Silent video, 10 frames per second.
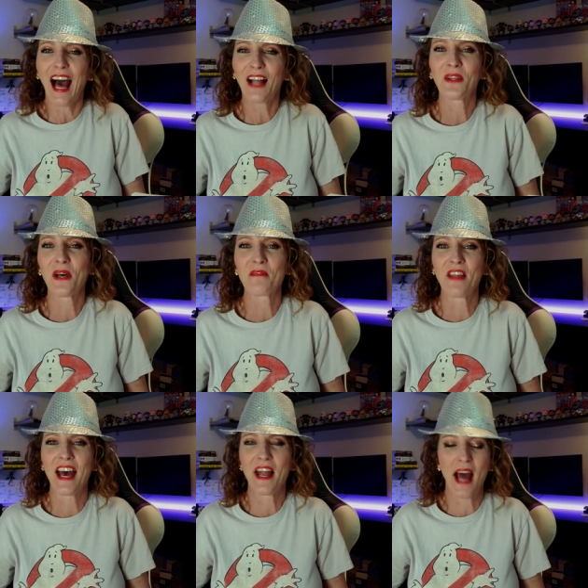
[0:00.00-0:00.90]
I
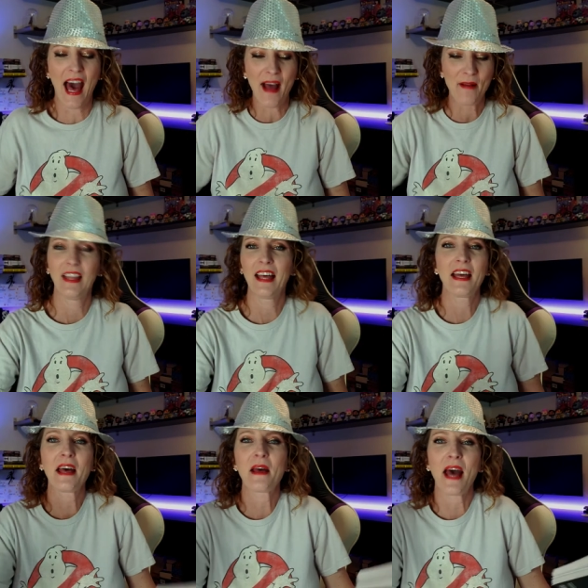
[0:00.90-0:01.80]
love that.
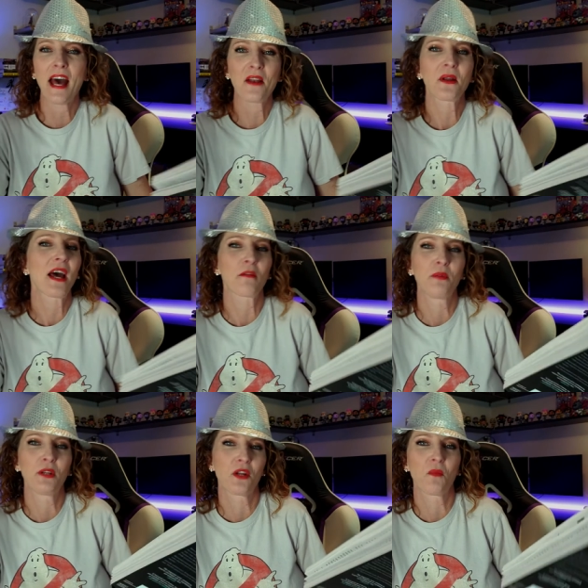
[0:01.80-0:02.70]
I don't know how
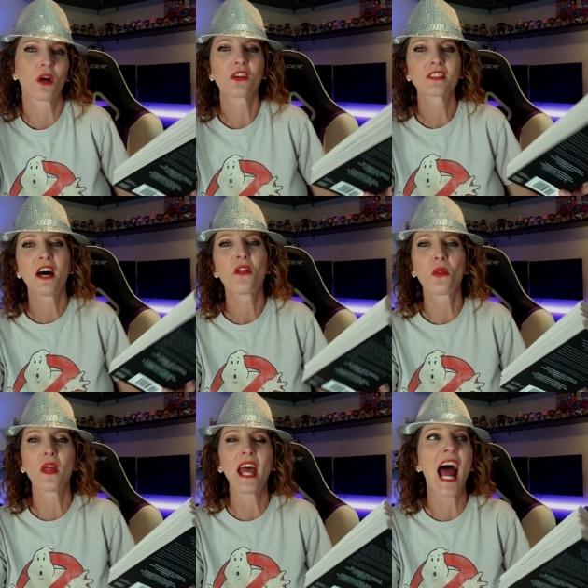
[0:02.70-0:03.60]
to put it in words
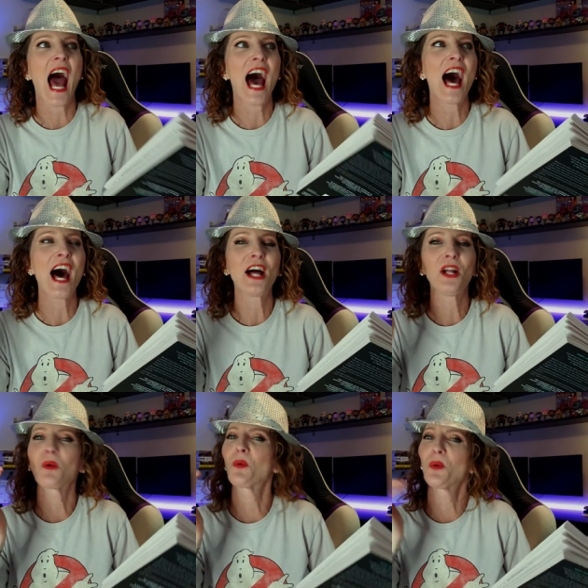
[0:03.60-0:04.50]
other than I
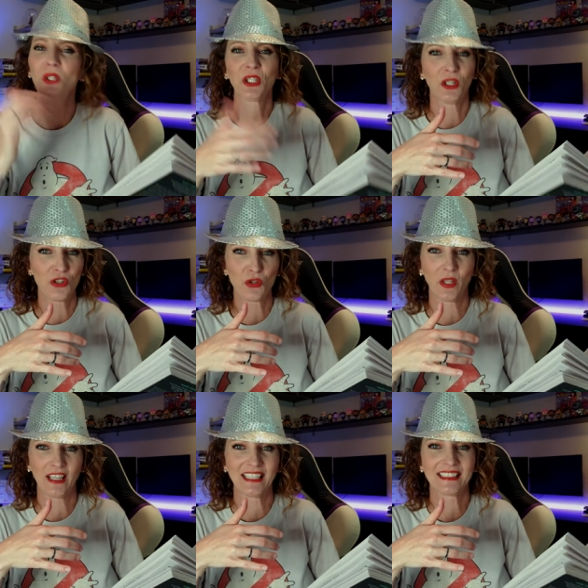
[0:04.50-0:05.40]
really
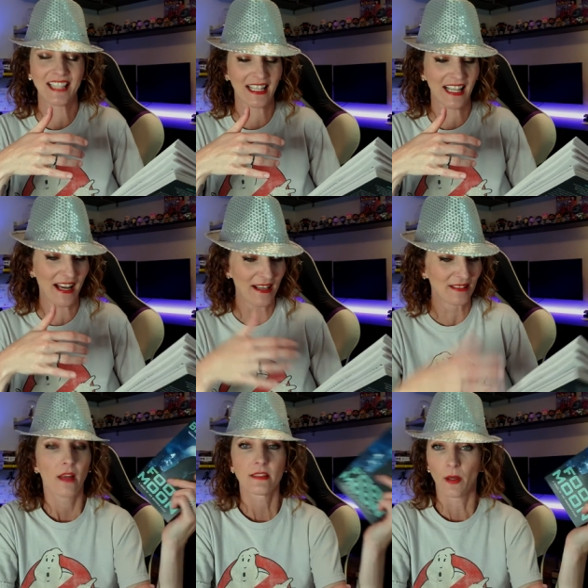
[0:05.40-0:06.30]
enjoy things like that.
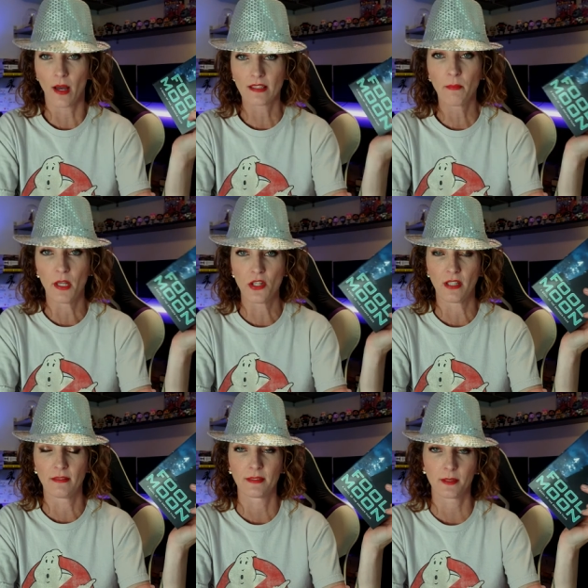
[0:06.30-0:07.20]
So as I
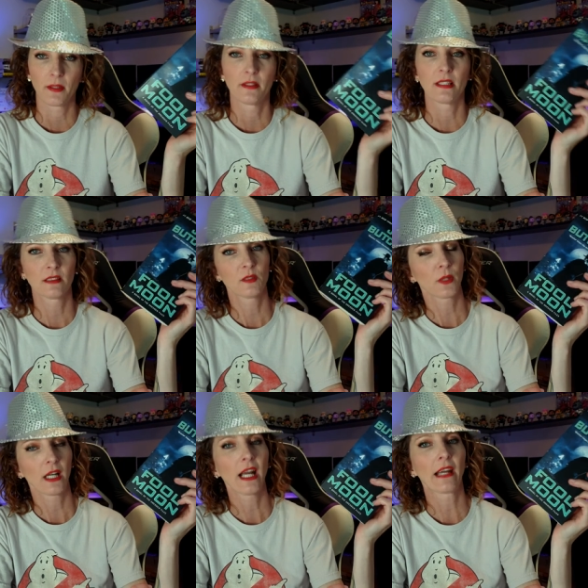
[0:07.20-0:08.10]
mentioned, this is
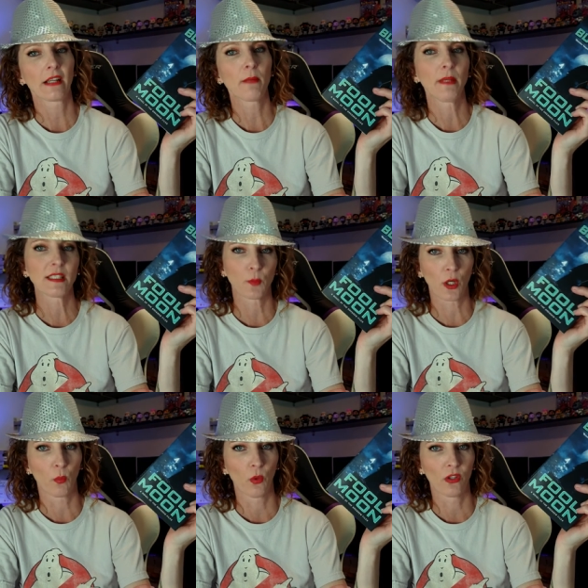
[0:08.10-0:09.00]
where Harry meets
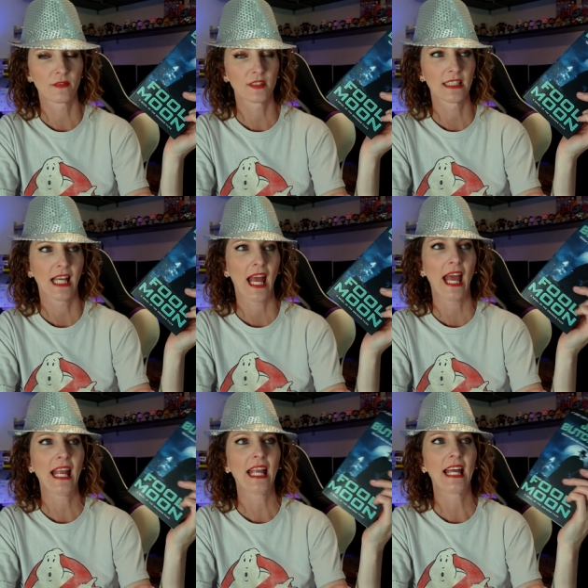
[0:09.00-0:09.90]
werewolves.
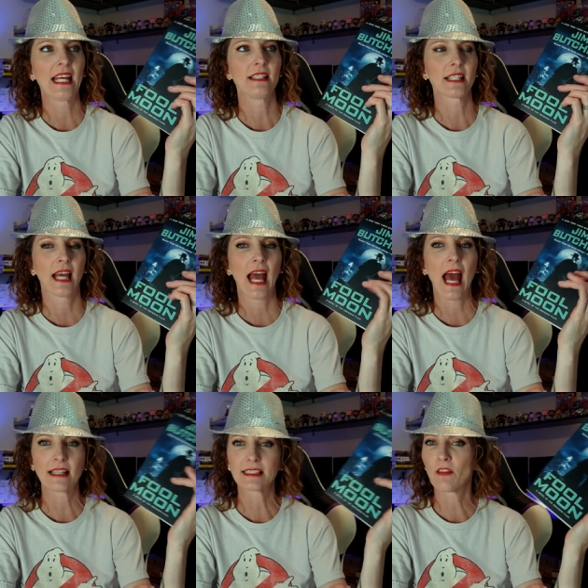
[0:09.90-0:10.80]
And
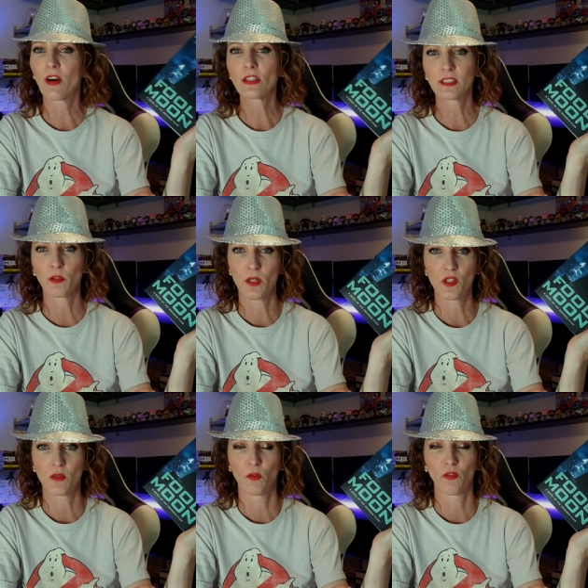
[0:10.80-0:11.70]
as I've also
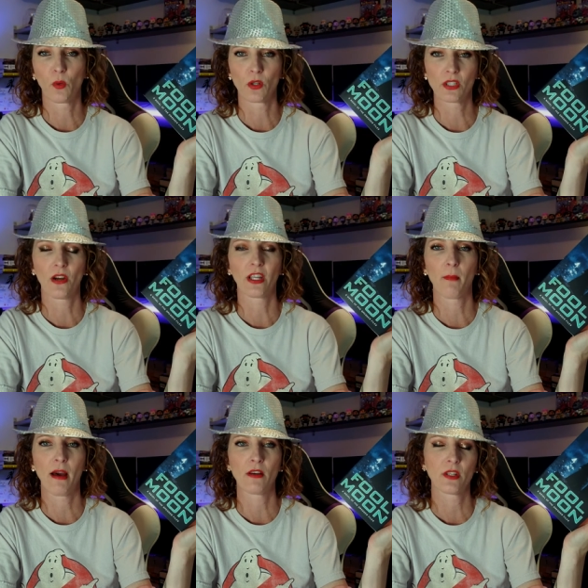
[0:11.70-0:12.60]
mentioned before,
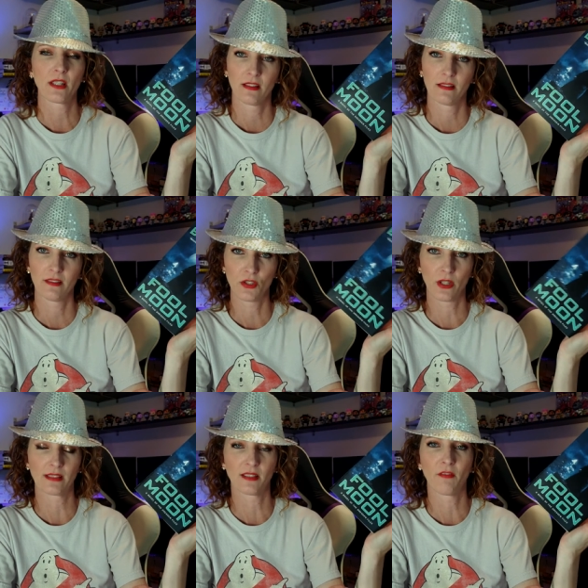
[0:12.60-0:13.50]
talking about the
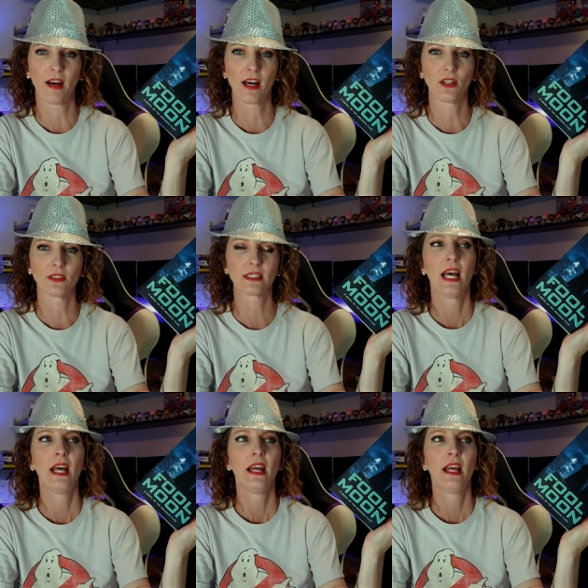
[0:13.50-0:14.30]
Dresden Files,